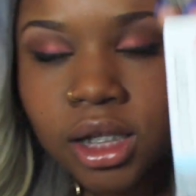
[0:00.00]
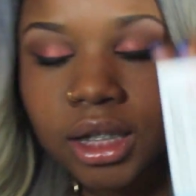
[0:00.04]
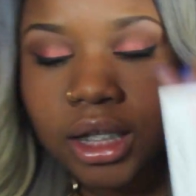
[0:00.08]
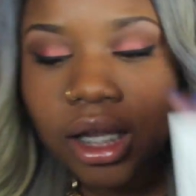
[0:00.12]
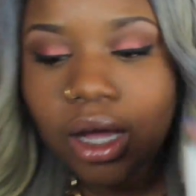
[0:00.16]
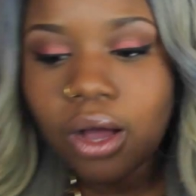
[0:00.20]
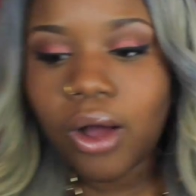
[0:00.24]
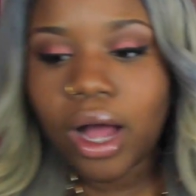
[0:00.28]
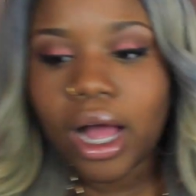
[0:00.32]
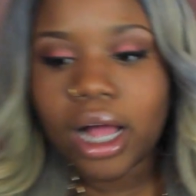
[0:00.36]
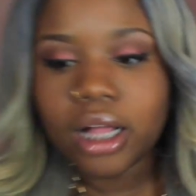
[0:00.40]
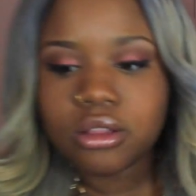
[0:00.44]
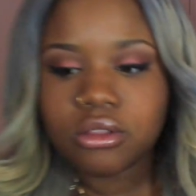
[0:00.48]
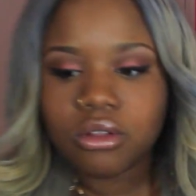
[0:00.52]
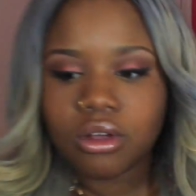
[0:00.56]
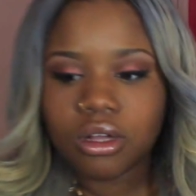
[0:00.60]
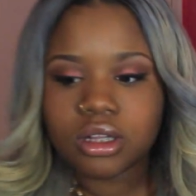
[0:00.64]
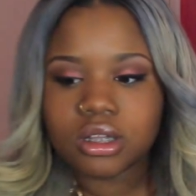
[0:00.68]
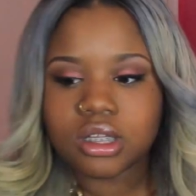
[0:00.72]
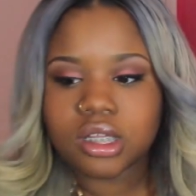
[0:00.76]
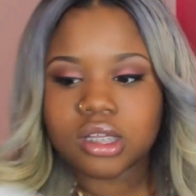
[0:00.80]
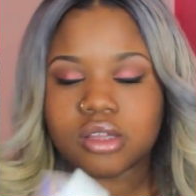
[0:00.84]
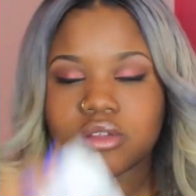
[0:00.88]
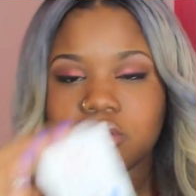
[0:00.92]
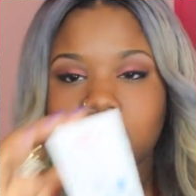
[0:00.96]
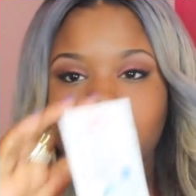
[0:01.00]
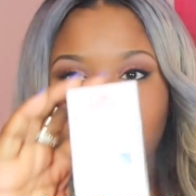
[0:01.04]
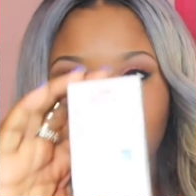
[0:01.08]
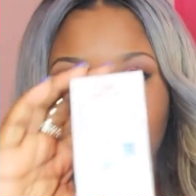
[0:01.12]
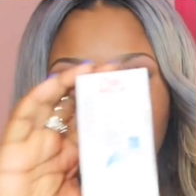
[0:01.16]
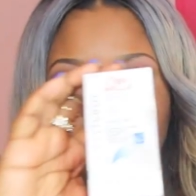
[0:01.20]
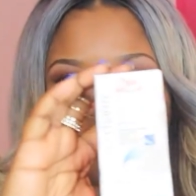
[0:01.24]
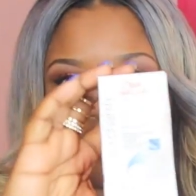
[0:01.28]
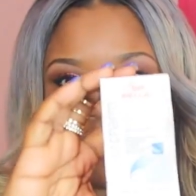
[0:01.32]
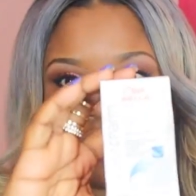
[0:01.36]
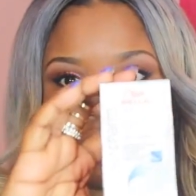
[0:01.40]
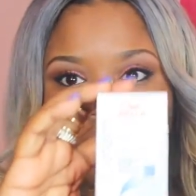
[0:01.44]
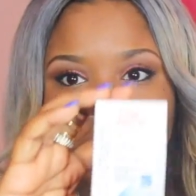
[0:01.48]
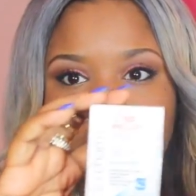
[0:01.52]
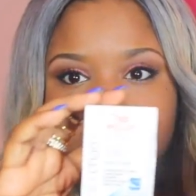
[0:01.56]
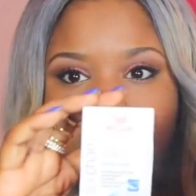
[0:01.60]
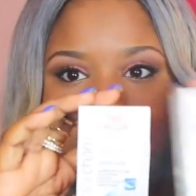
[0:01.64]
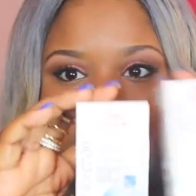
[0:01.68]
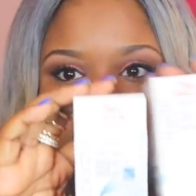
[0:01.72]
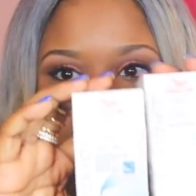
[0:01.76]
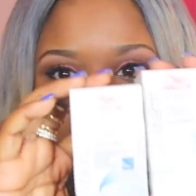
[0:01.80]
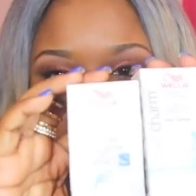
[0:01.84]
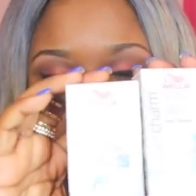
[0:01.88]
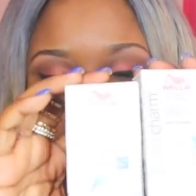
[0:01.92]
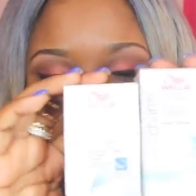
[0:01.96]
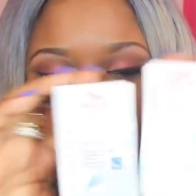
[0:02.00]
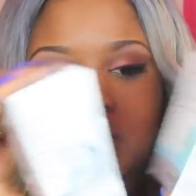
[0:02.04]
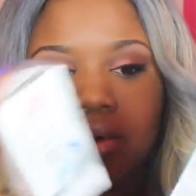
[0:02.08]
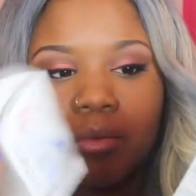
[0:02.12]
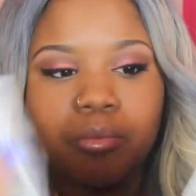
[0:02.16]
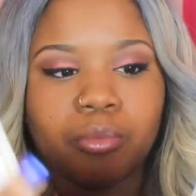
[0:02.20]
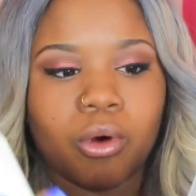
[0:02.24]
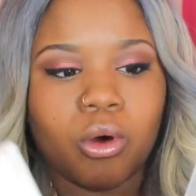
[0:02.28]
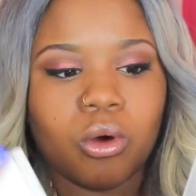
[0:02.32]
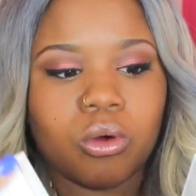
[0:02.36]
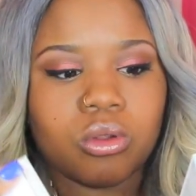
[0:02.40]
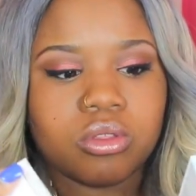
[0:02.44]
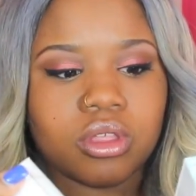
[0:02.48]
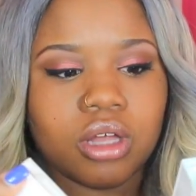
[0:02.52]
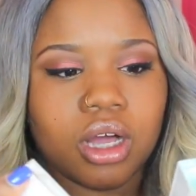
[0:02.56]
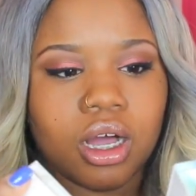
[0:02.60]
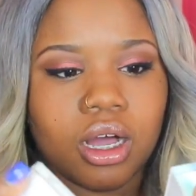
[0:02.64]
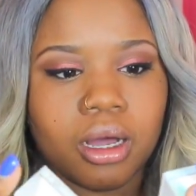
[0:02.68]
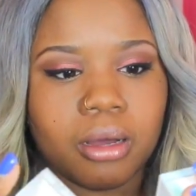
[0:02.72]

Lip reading: Now I thought the 050 and the T18 were both